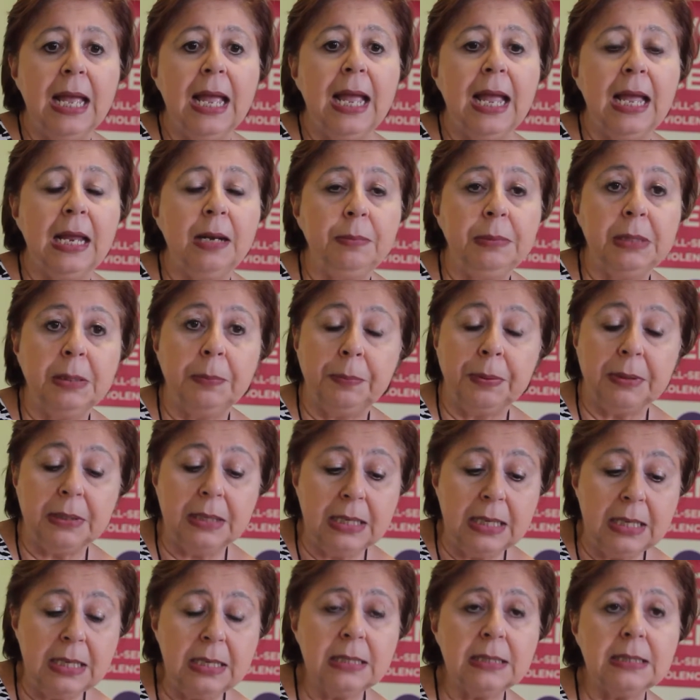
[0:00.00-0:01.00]
And the
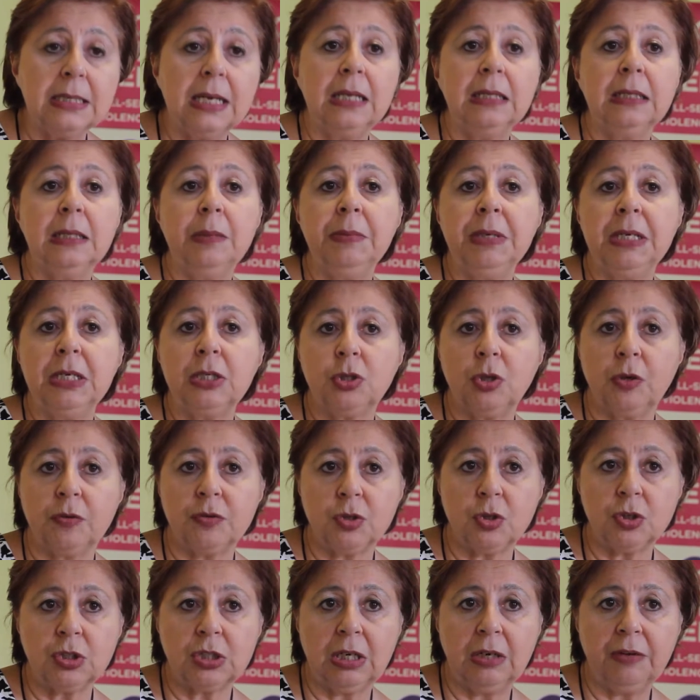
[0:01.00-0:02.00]
police and the Ministry of
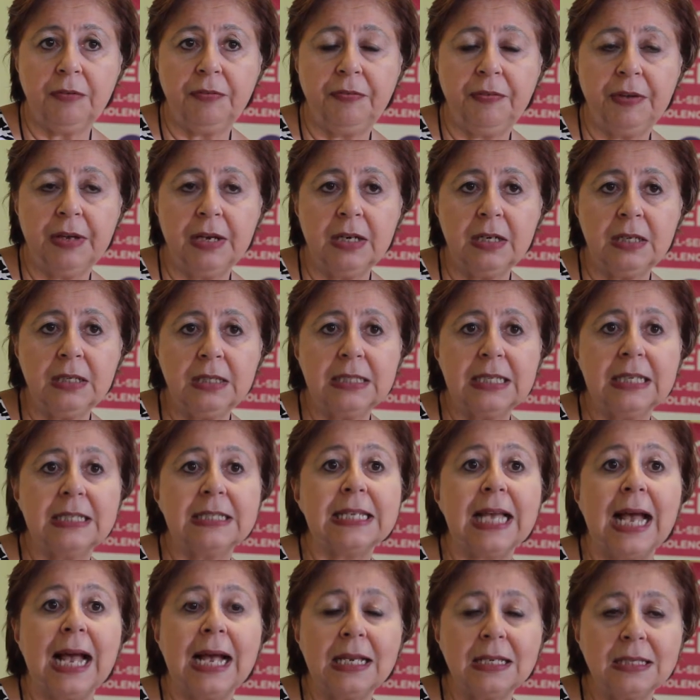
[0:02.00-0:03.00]
Social Affairs has
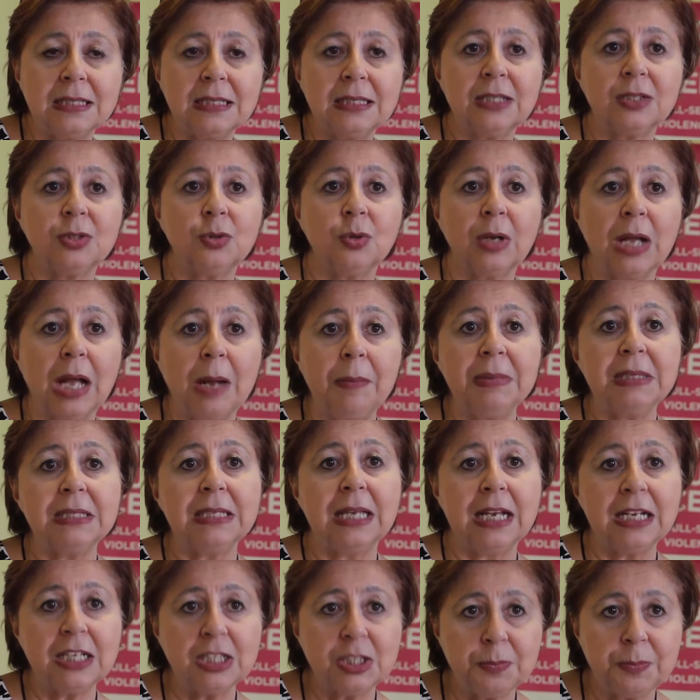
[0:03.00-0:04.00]
asked us to come as
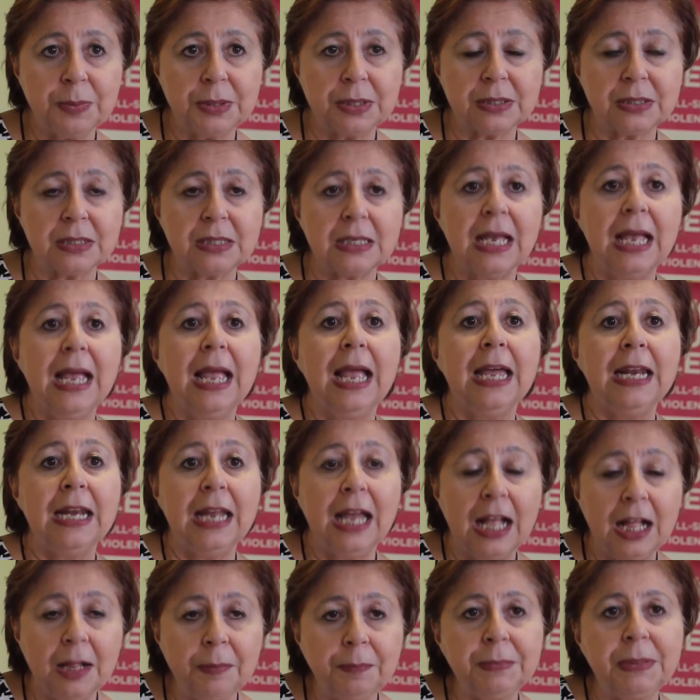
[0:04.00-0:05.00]
experts and
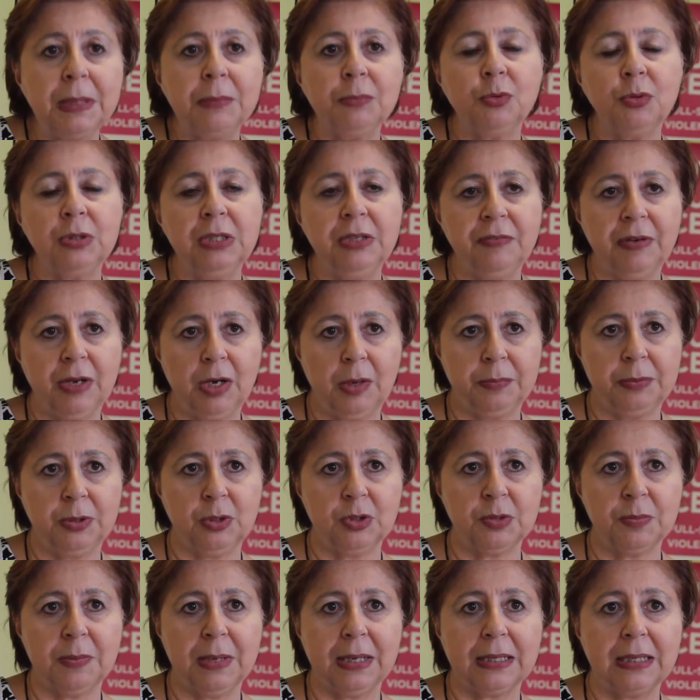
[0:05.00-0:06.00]
help them to develop
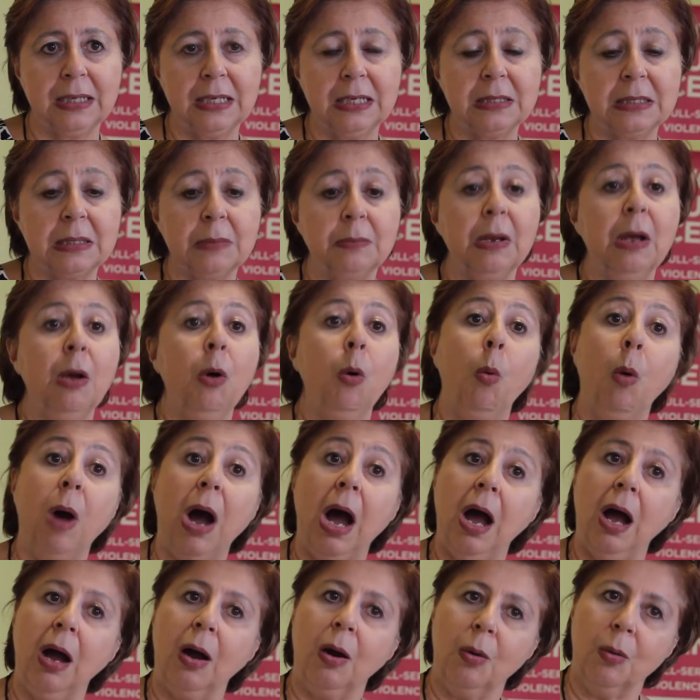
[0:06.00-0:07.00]
those mechanisms.
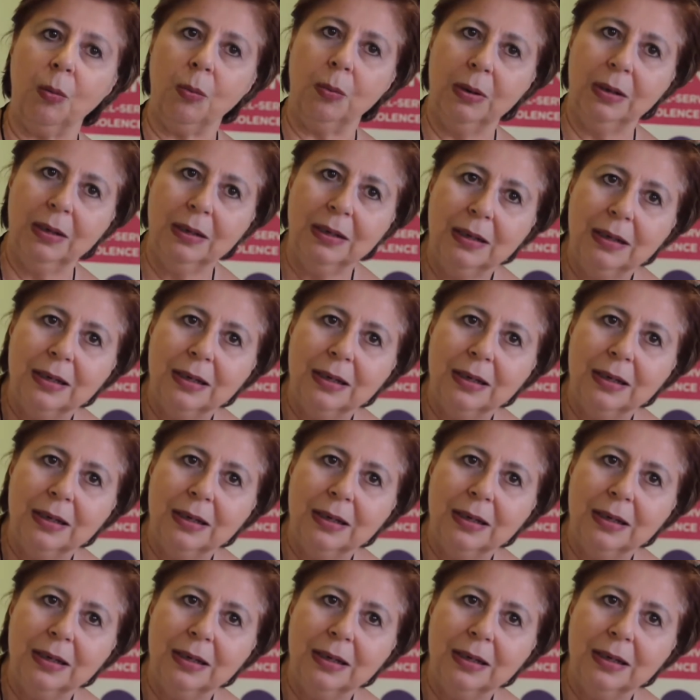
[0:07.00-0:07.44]
Wow.